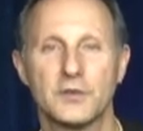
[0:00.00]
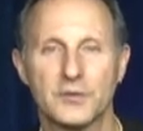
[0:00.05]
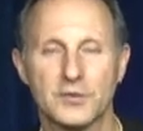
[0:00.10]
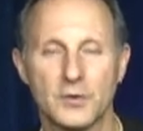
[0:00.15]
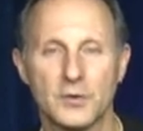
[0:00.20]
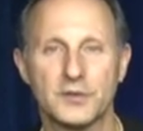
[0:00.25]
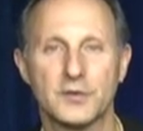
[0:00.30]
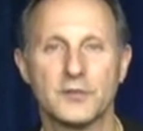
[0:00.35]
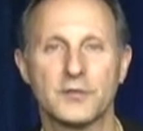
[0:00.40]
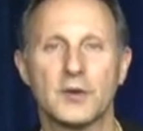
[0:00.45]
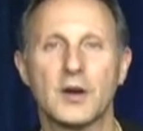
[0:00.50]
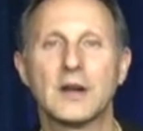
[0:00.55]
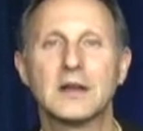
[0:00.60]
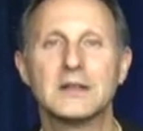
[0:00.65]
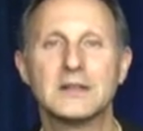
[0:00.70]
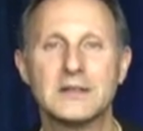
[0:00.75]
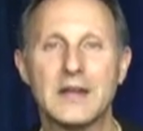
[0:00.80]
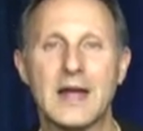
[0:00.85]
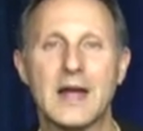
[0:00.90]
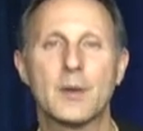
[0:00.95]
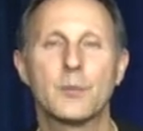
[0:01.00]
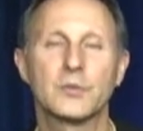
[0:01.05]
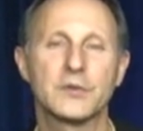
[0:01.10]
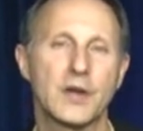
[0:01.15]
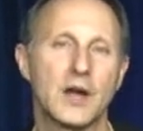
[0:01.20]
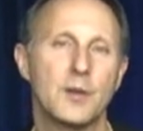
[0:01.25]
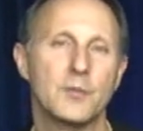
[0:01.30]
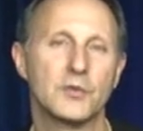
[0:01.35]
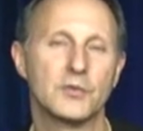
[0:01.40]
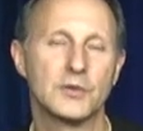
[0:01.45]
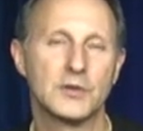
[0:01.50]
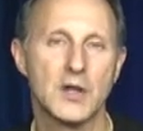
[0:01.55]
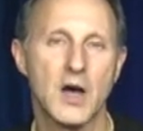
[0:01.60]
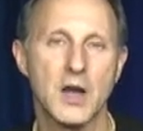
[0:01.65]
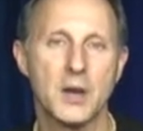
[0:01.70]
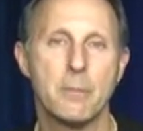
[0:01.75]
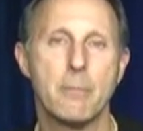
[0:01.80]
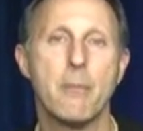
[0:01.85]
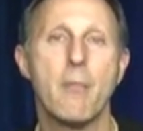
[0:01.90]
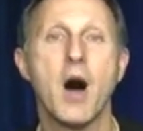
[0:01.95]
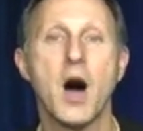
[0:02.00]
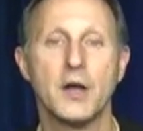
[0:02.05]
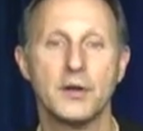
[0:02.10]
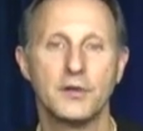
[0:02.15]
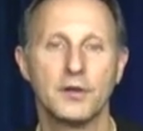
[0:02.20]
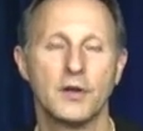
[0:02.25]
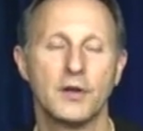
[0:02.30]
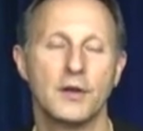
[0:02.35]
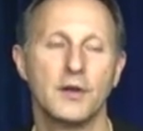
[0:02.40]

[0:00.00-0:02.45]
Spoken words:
so it's a very damp time. There's a lot of mud.